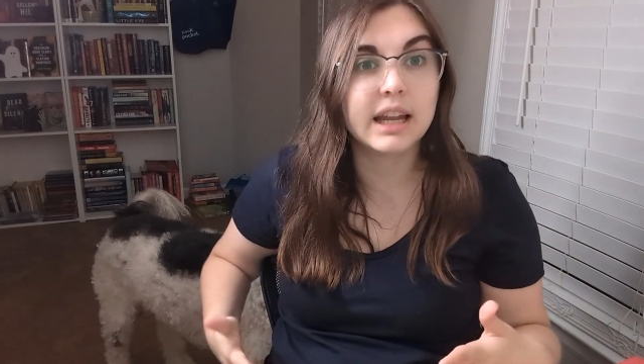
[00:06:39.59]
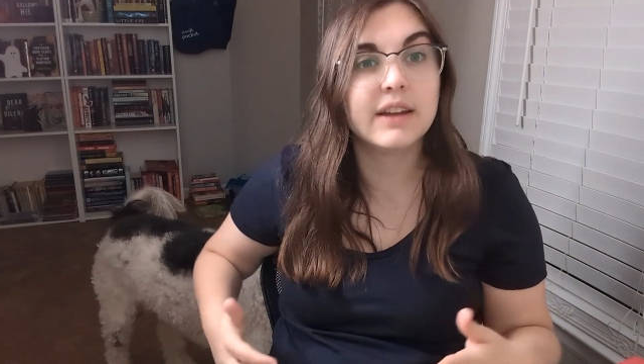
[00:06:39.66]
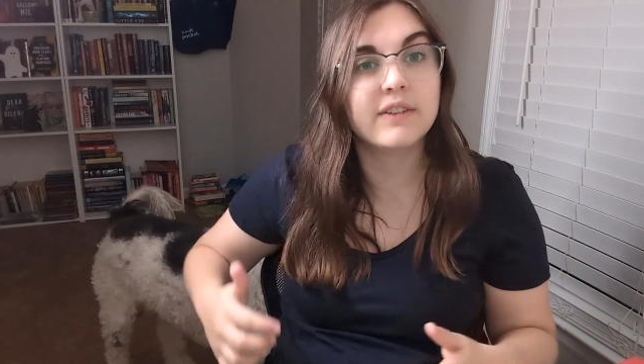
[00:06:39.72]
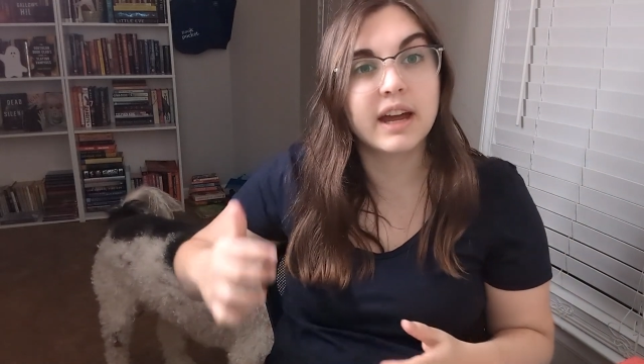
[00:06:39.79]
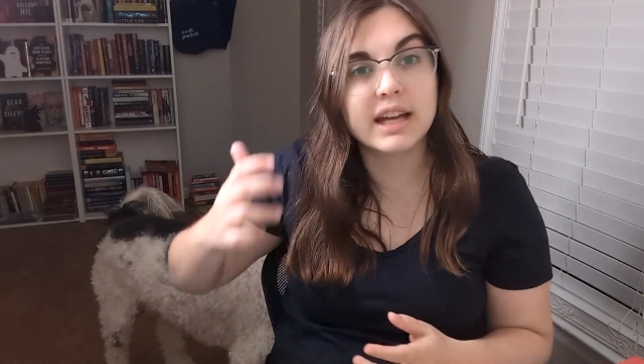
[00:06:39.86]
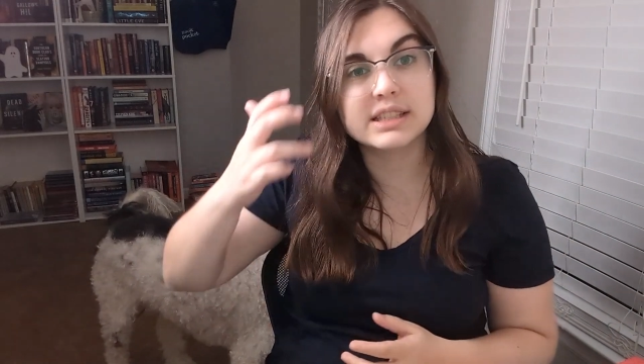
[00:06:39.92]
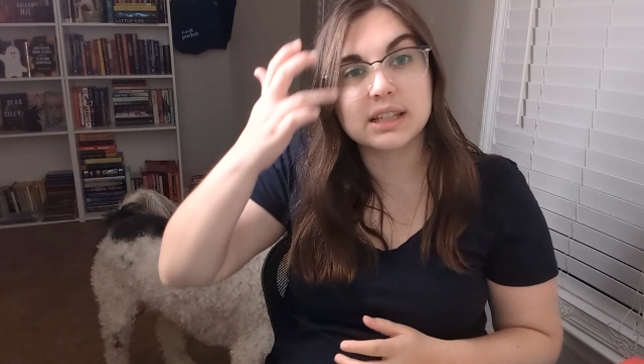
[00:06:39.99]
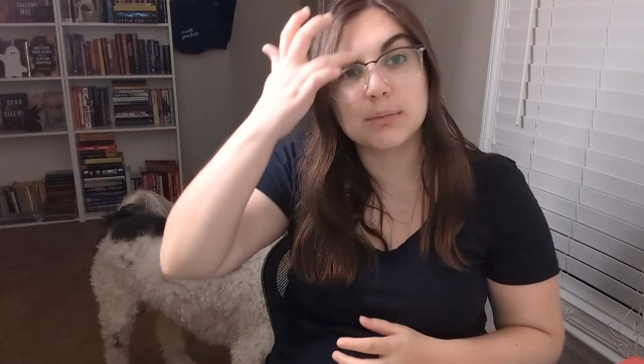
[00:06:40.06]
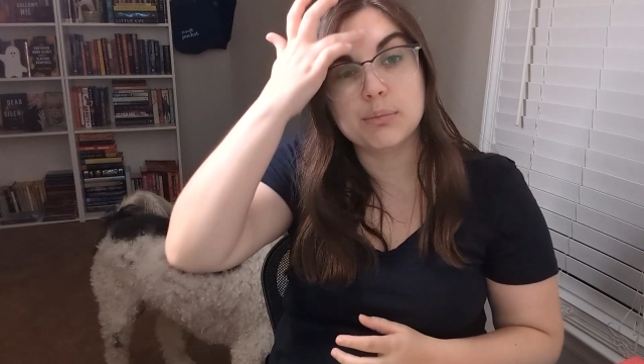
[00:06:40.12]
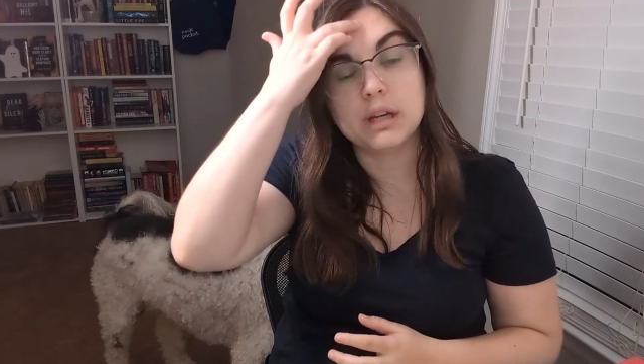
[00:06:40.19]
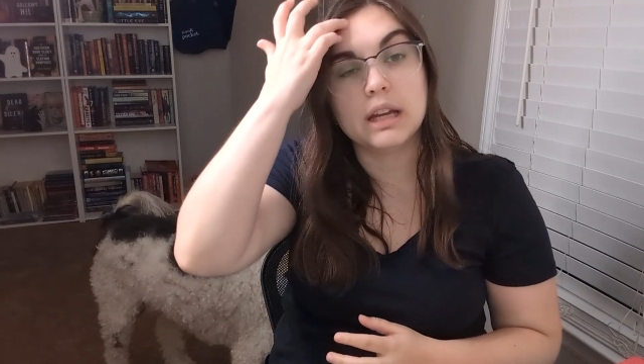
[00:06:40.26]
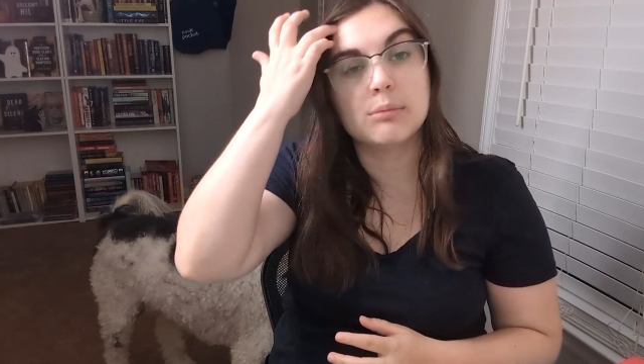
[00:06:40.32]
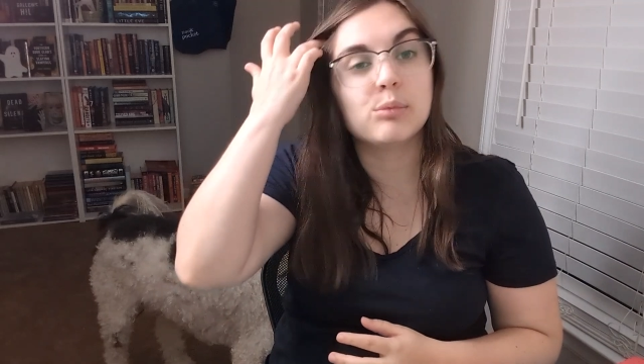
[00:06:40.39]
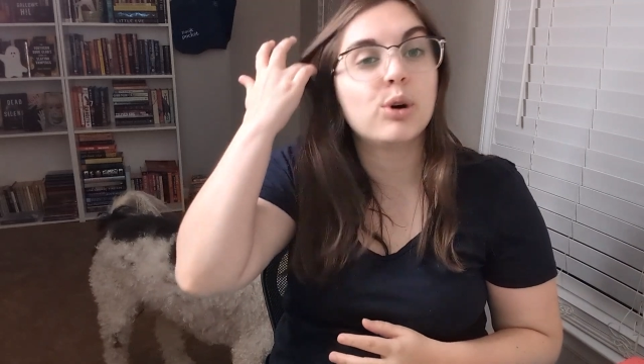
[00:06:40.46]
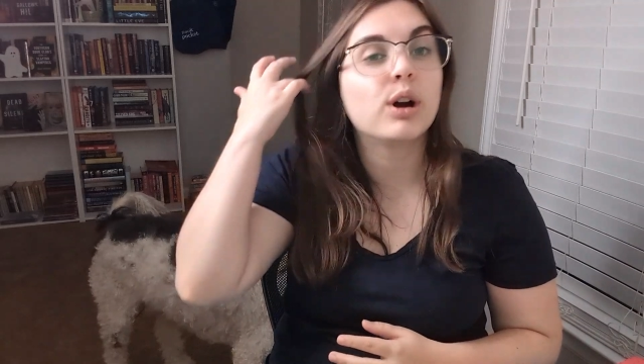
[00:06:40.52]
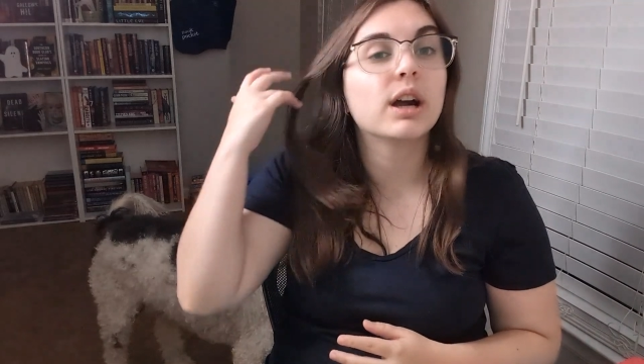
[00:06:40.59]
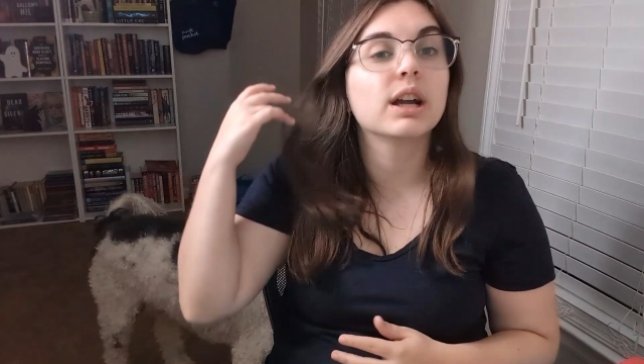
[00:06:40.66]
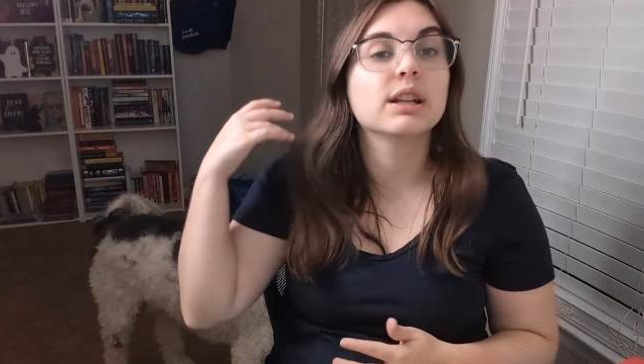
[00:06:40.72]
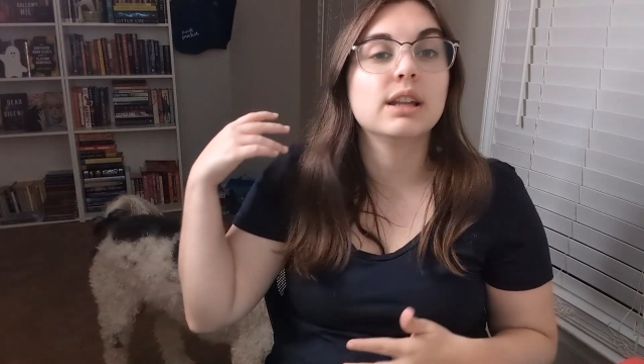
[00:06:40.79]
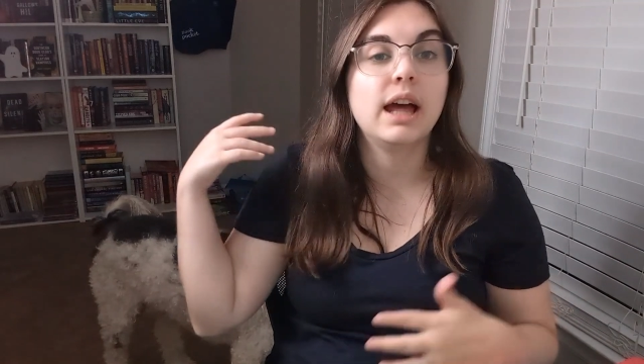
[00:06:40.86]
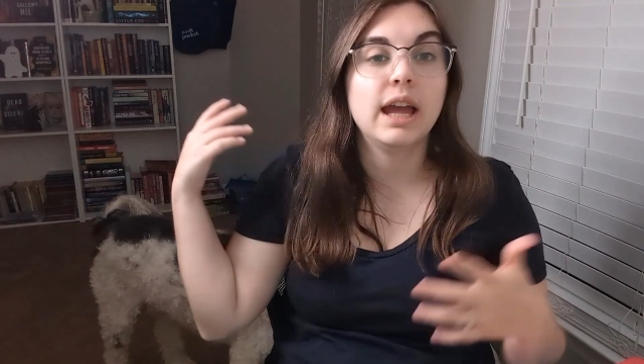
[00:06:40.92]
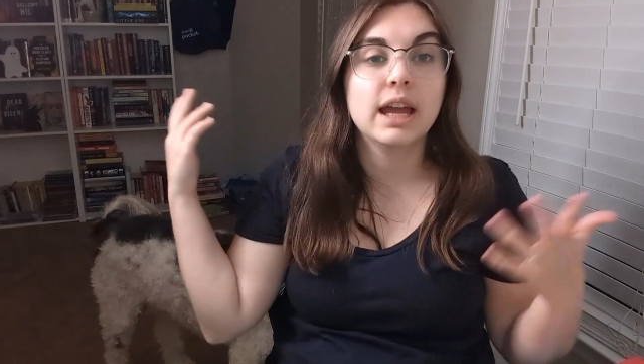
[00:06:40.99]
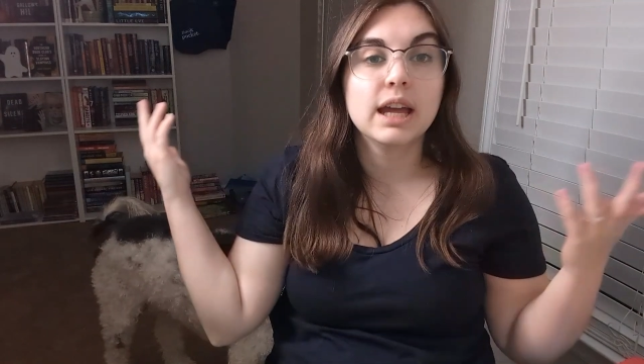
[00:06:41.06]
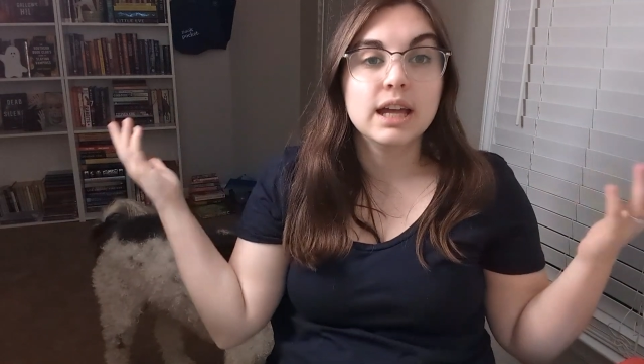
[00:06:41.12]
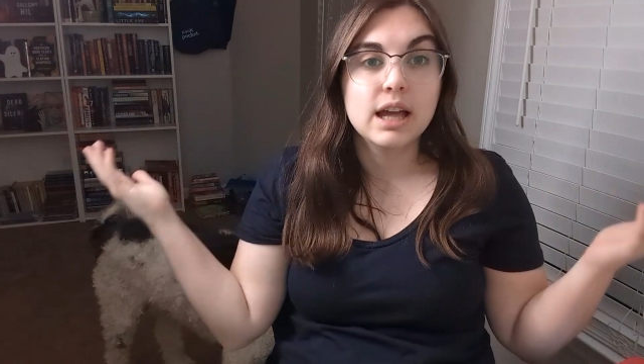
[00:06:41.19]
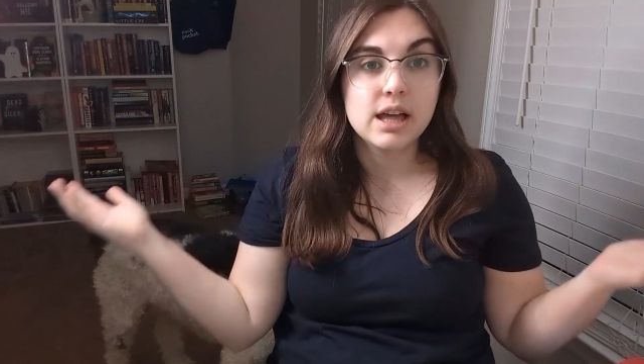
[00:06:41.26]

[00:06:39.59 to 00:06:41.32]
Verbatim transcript: If it ends up being more, like